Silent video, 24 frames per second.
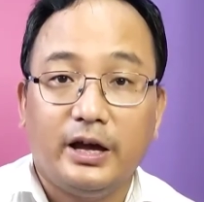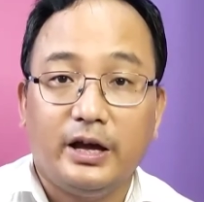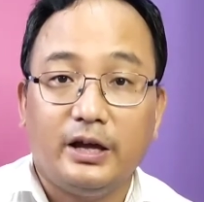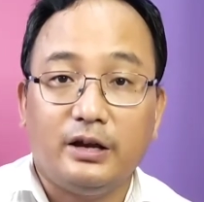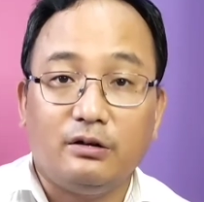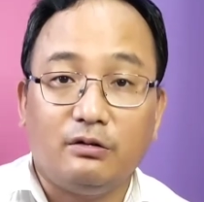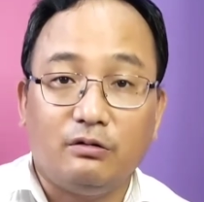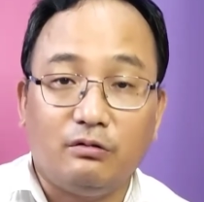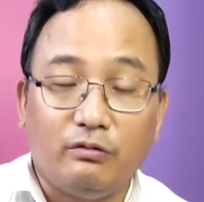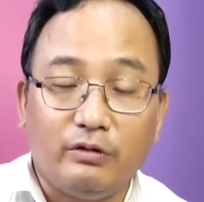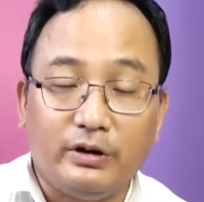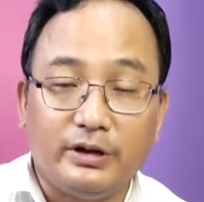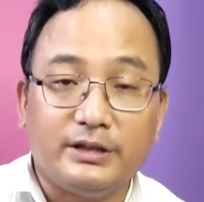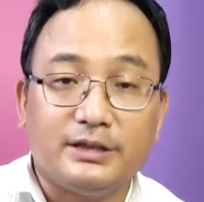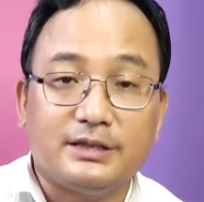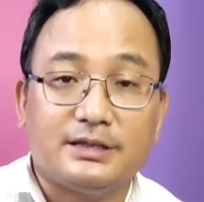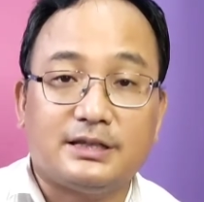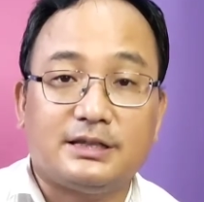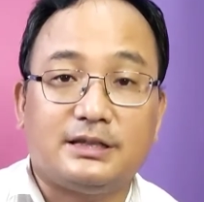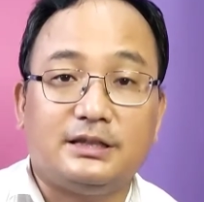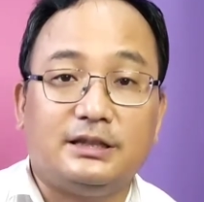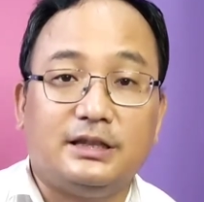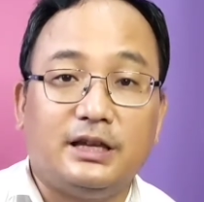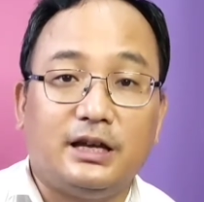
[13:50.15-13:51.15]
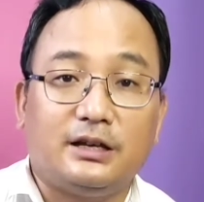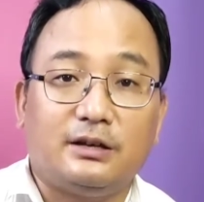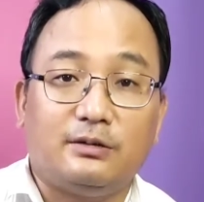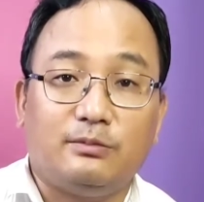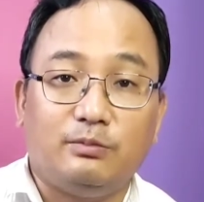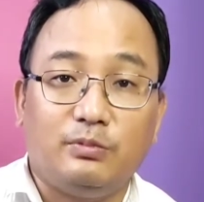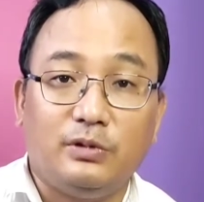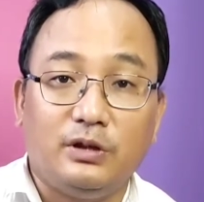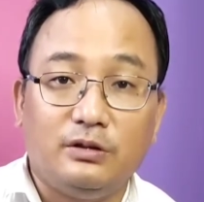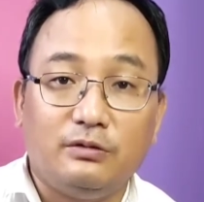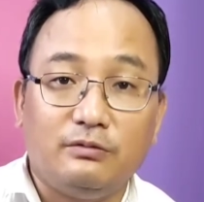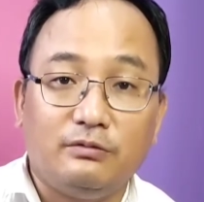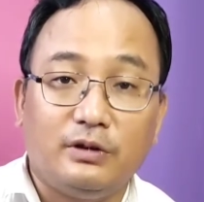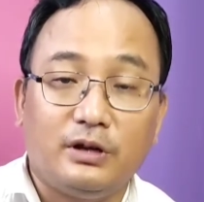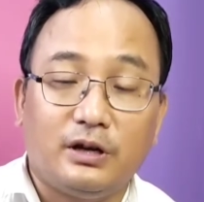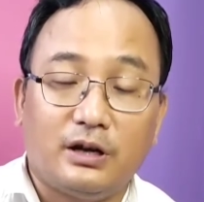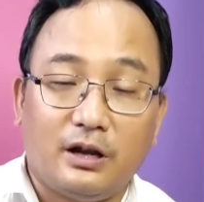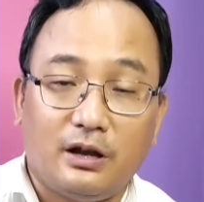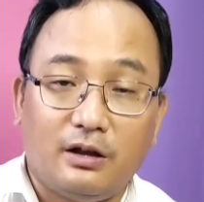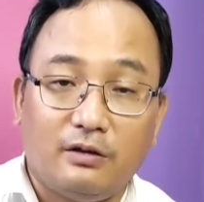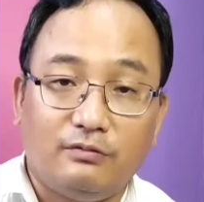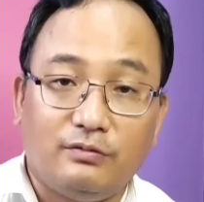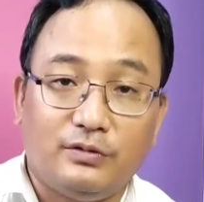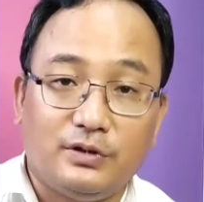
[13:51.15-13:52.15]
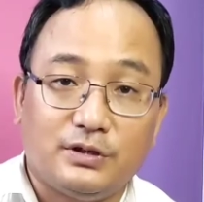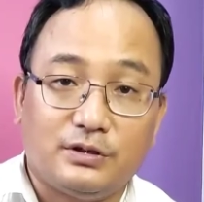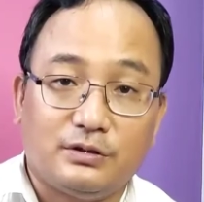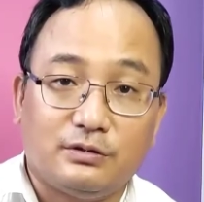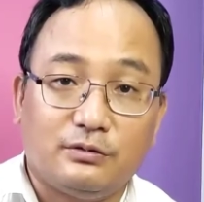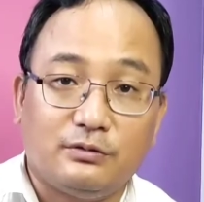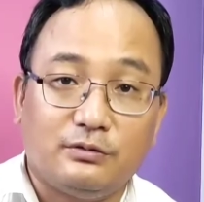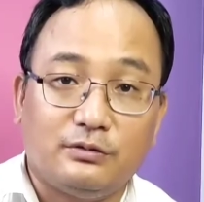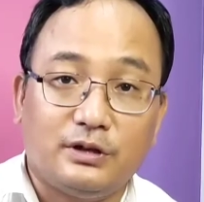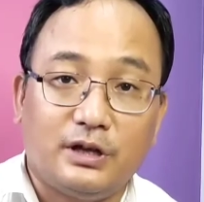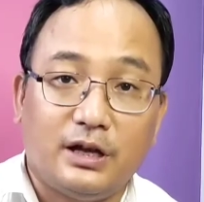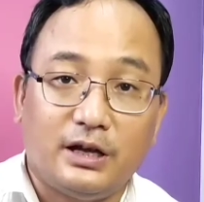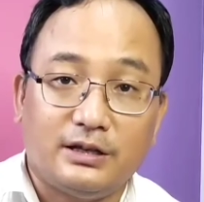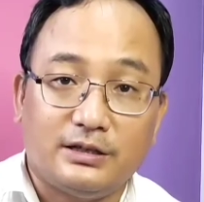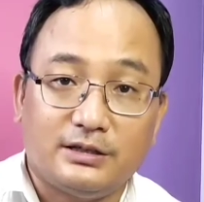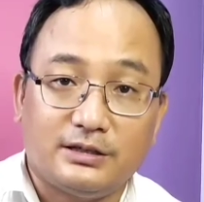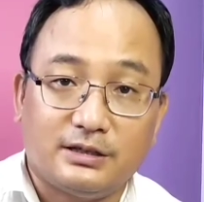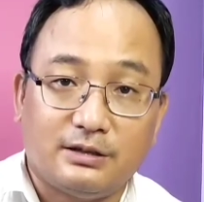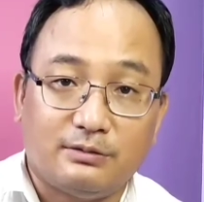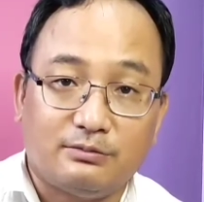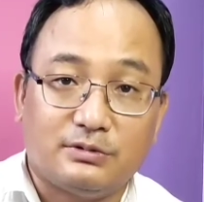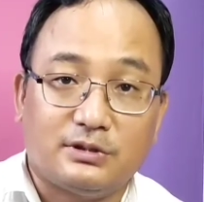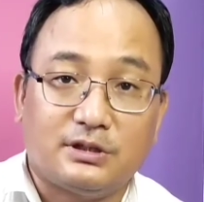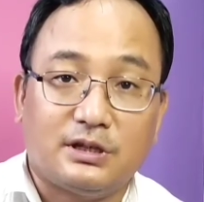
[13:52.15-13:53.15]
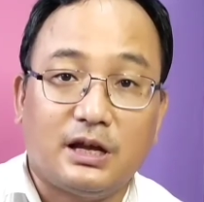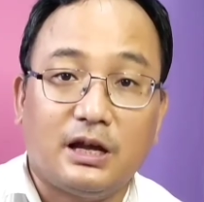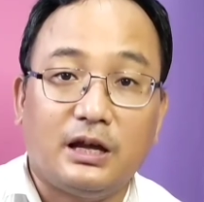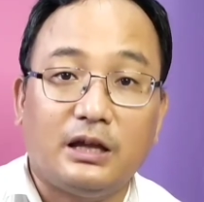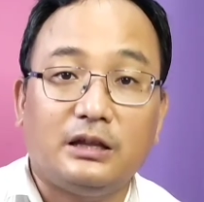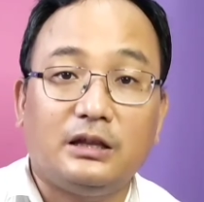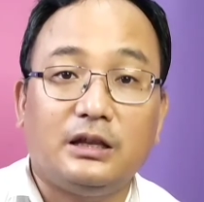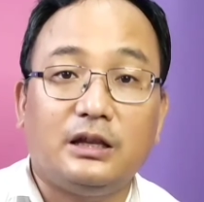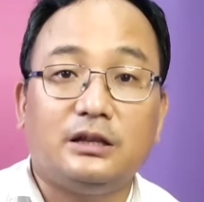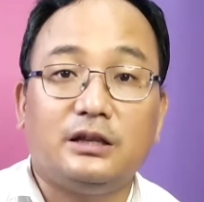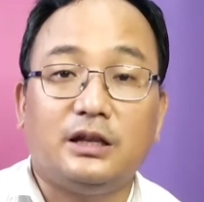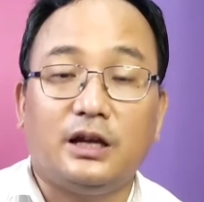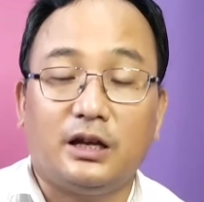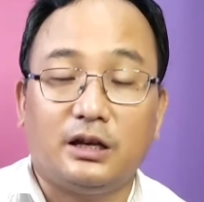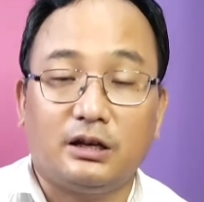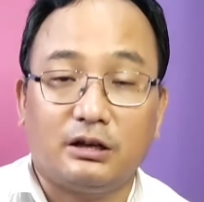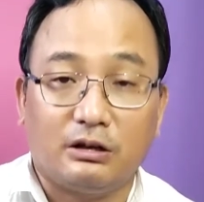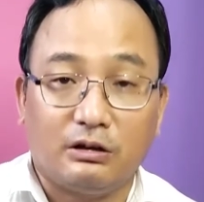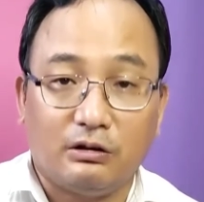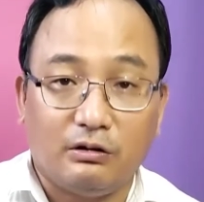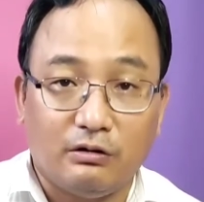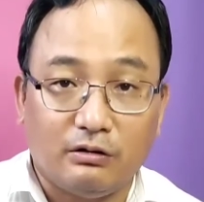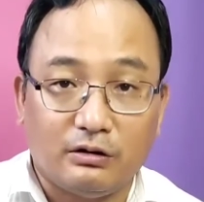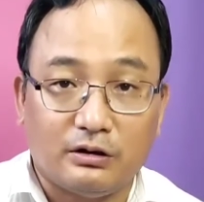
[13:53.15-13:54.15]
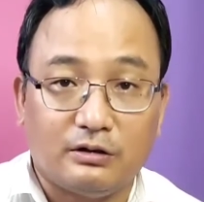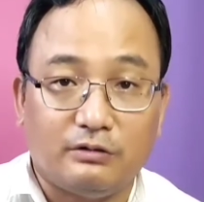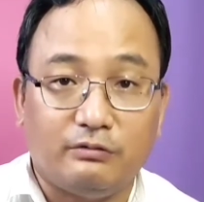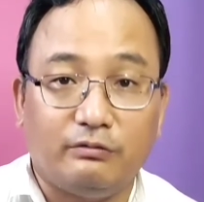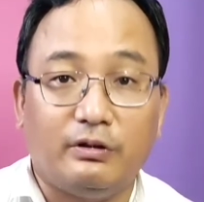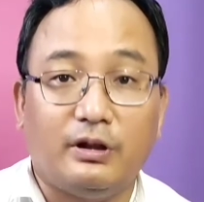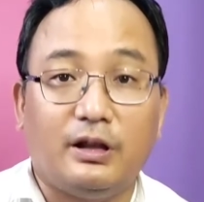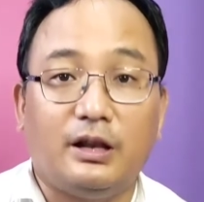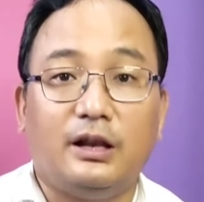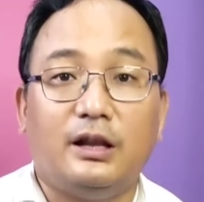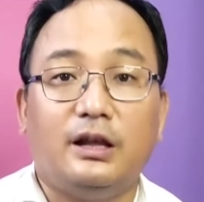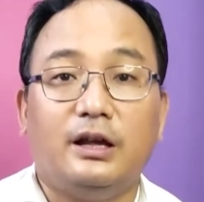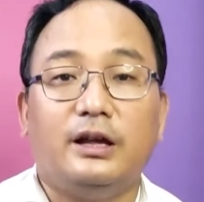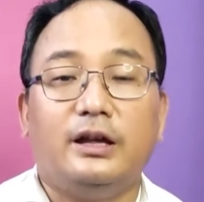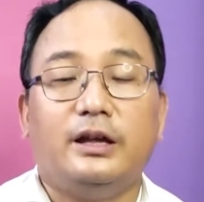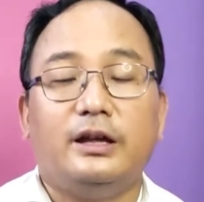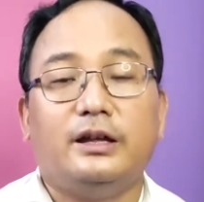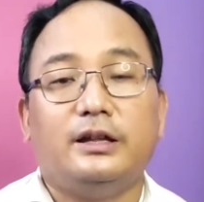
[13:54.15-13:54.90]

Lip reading: And once that fever episode has subsided and got well,